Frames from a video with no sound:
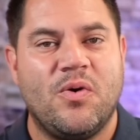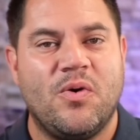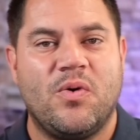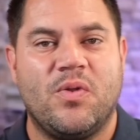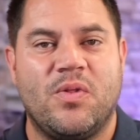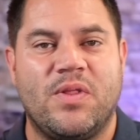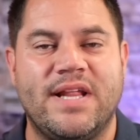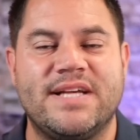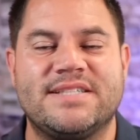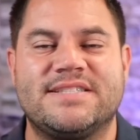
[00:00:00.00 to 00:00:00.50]

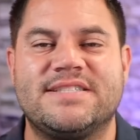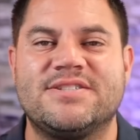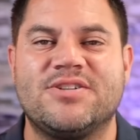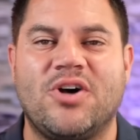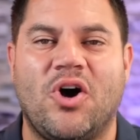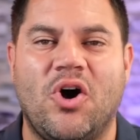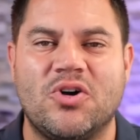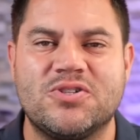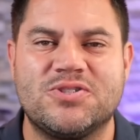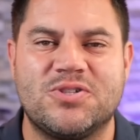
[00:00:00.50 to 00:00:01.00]
This is
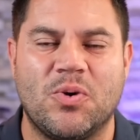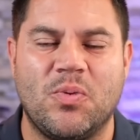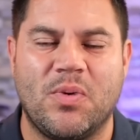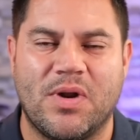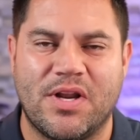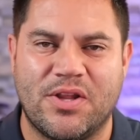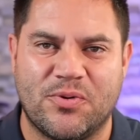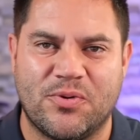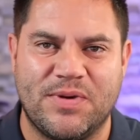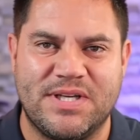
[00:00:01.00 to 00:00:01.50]
also one
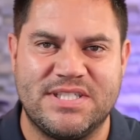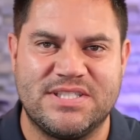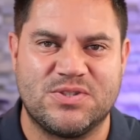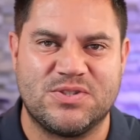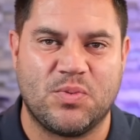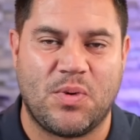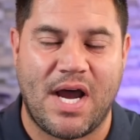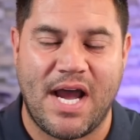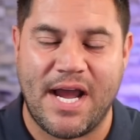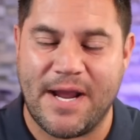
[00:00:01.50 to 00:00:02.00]
of the reasons
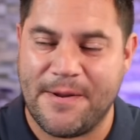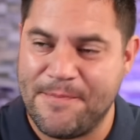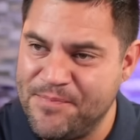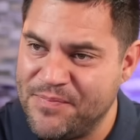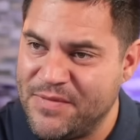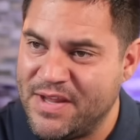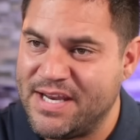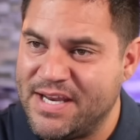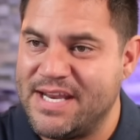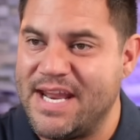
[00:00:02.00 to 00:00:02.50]
why
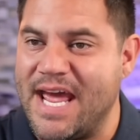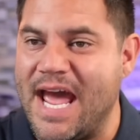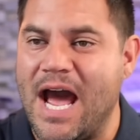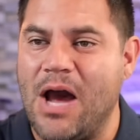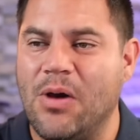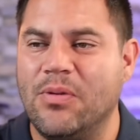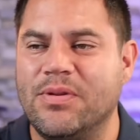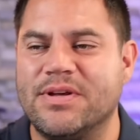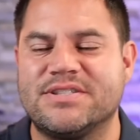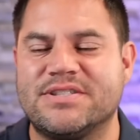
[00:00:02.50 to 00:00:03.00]
now
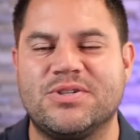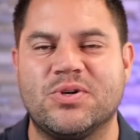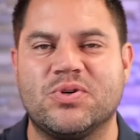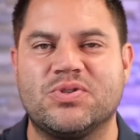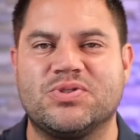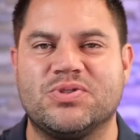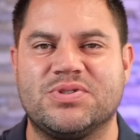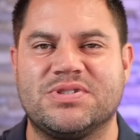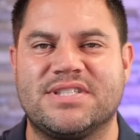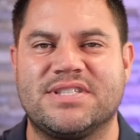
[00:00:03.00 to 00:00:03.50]
the
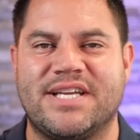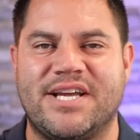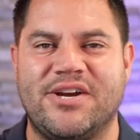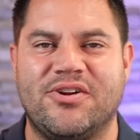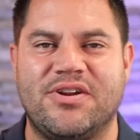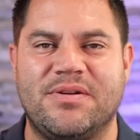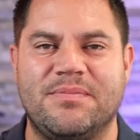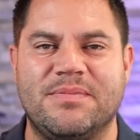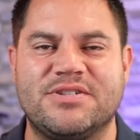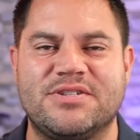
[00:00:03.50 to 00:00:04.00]
Social Security
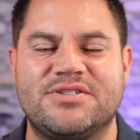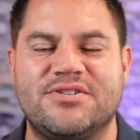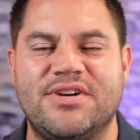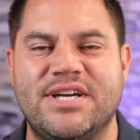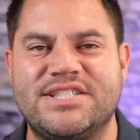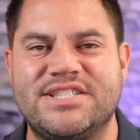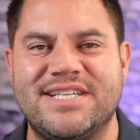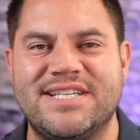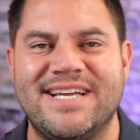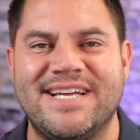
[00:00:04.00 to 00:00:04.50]

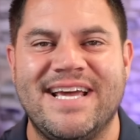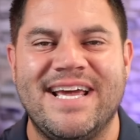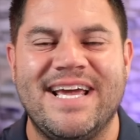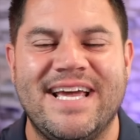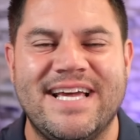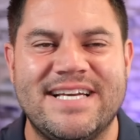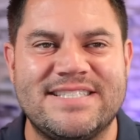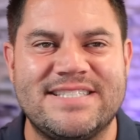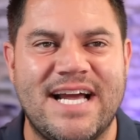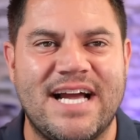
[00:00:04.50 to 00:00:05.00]
Administration
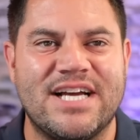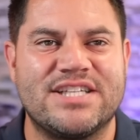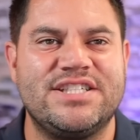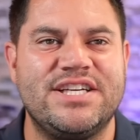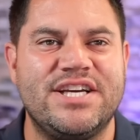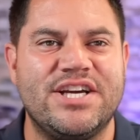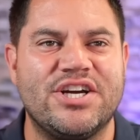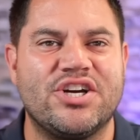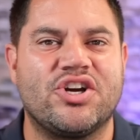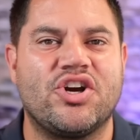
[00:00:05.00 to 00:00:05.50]
is actually
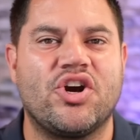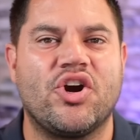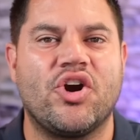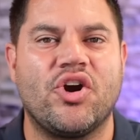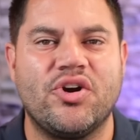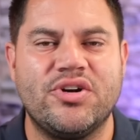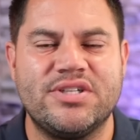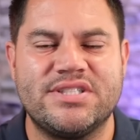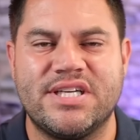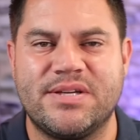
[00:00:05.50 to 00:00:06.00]

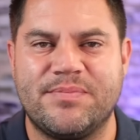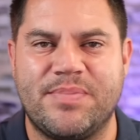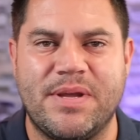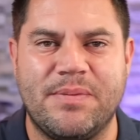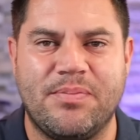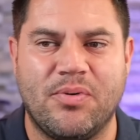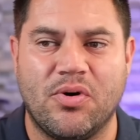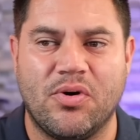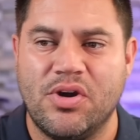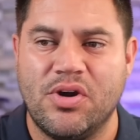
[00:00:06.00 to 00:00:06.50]
encouraging
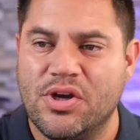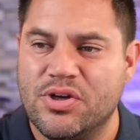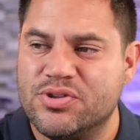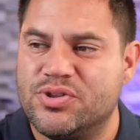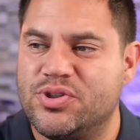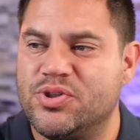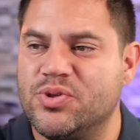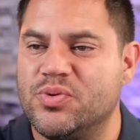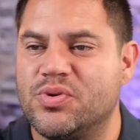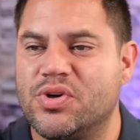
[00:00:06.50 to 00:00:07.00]
people
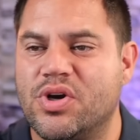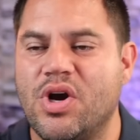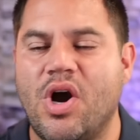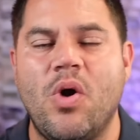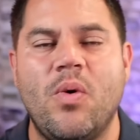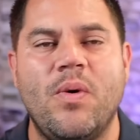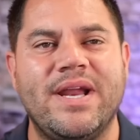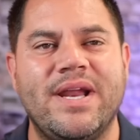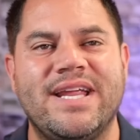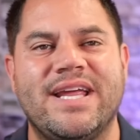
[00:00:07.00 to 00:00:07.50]
to
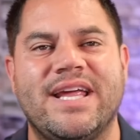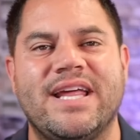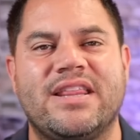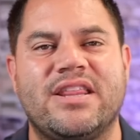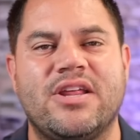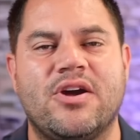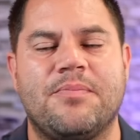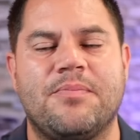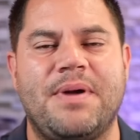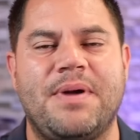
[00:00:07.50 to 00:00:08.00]
go and get
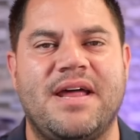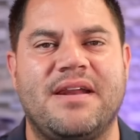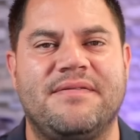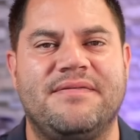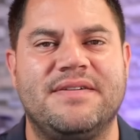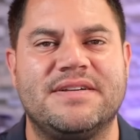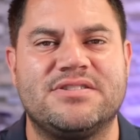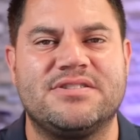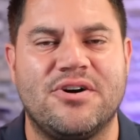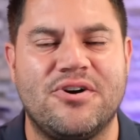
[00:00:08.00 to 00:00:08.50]
their
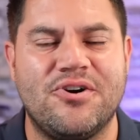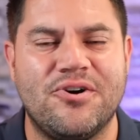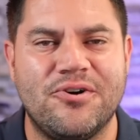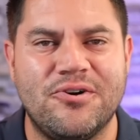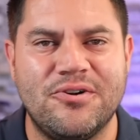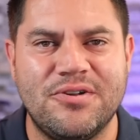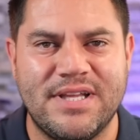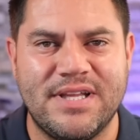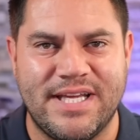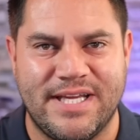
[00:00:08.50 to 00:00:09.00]
benefits
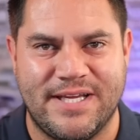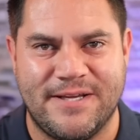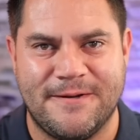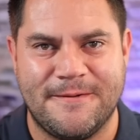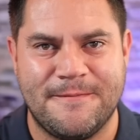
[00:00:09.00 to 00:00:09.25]
early.